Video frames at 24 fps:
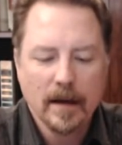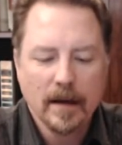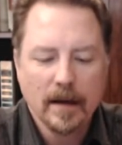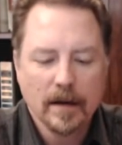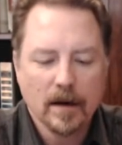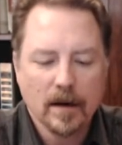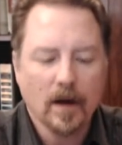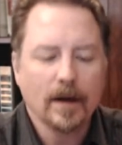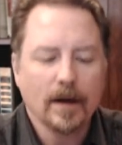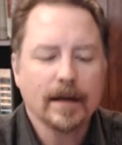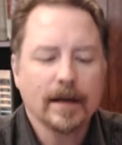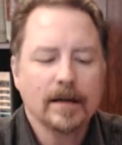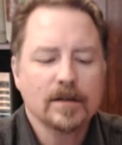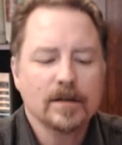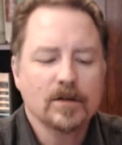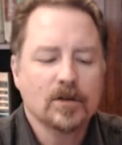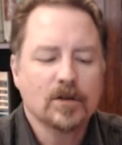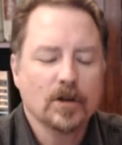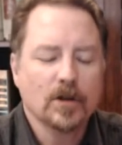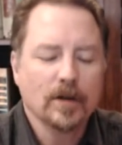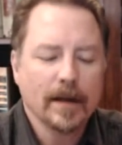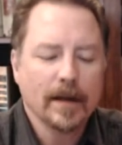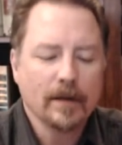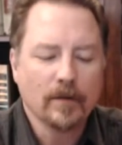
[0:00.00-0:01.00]
Carnegie's
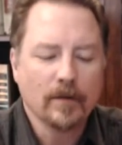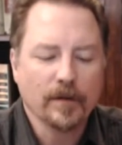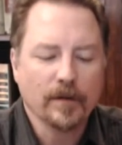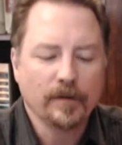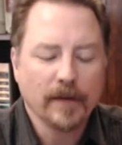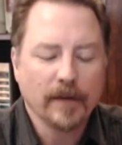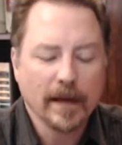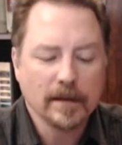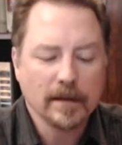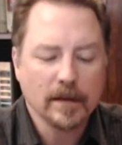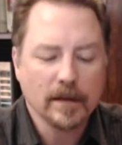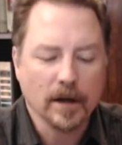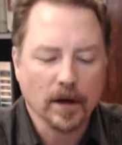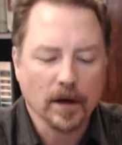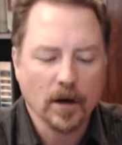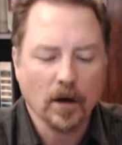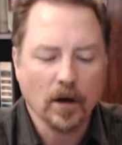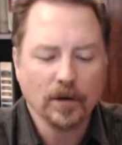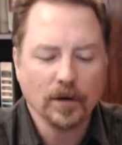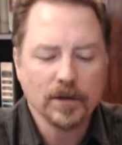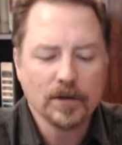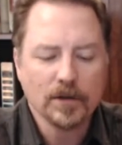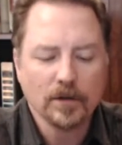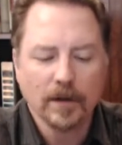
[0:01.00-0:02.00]
journey reflected a
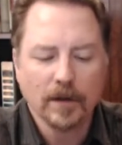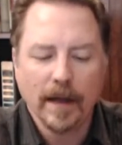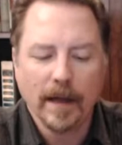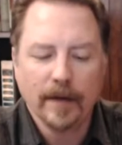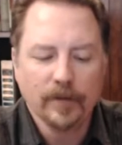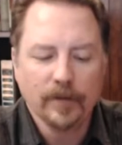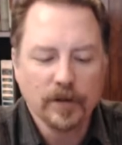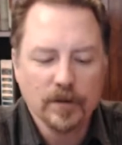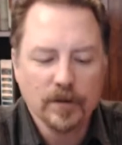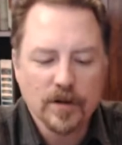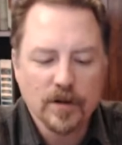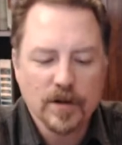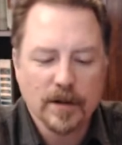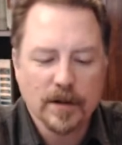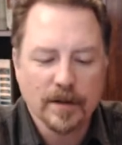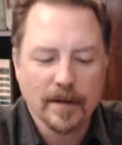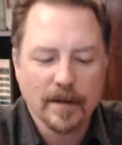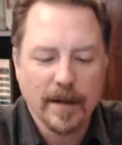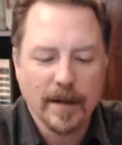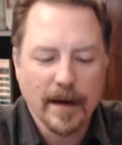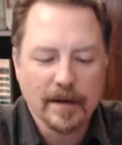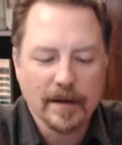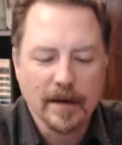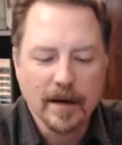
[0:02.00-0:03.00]
cultural evolution
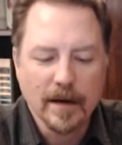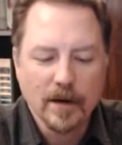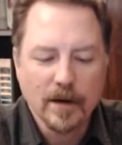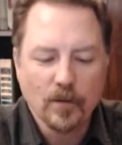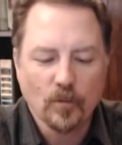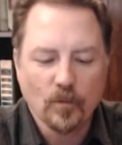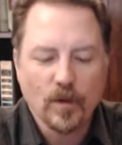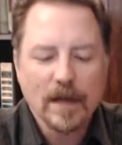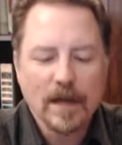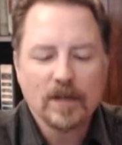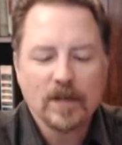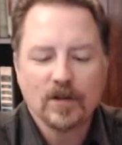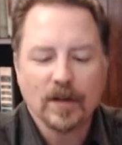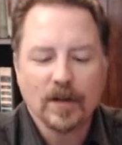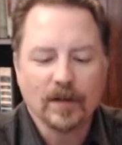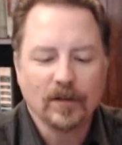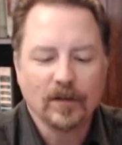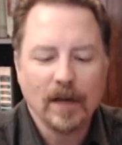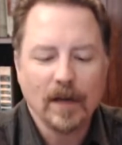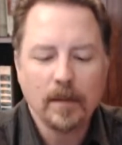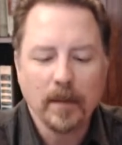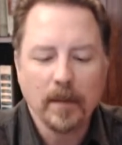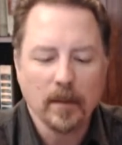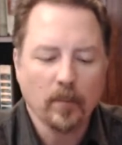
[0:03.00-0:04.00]
that reached a
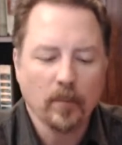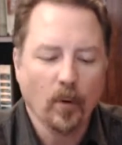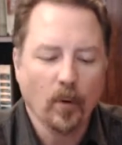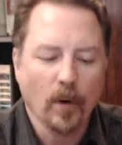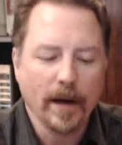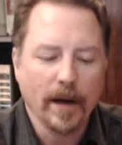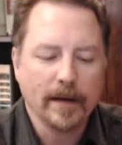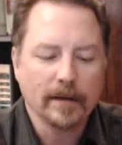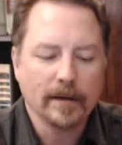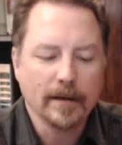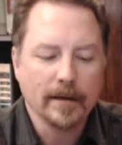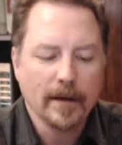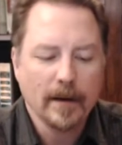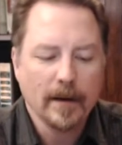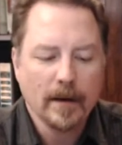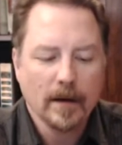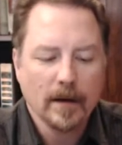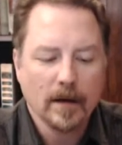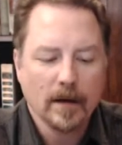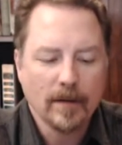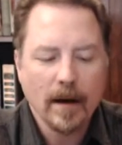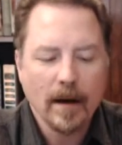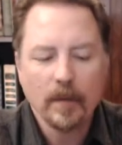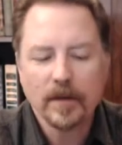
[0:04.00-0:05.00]
tipping point
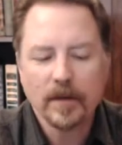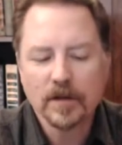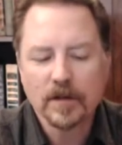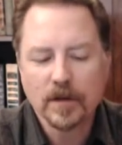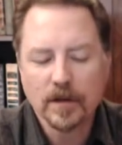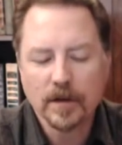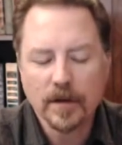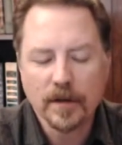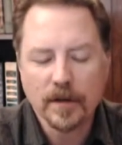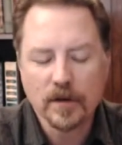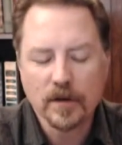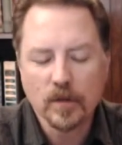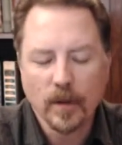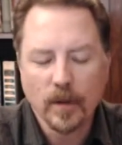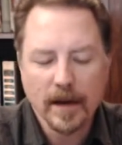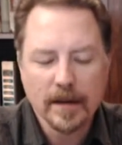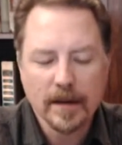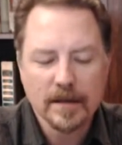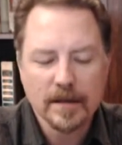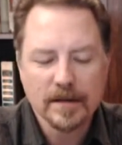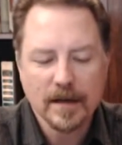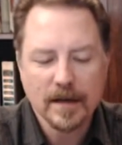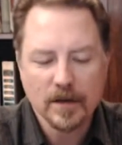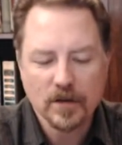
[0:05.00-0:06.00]
around the turn of the
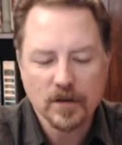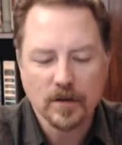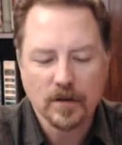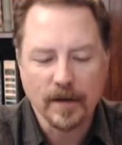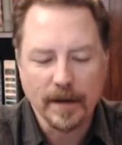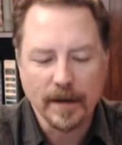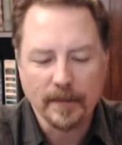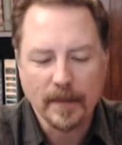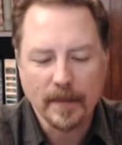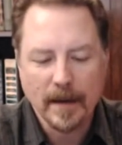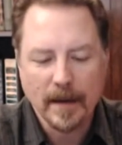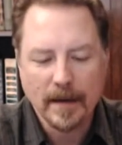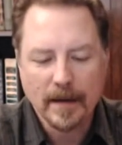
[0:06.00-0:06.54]
20th century,